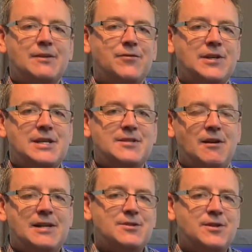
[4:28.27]
funny
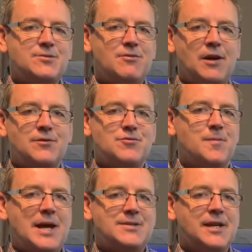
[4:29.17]
side to this rather
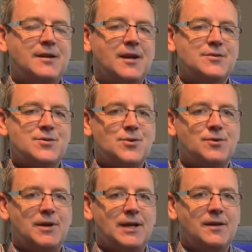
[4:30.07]
dramatic
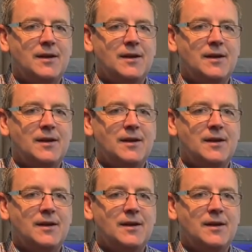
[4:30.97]
story.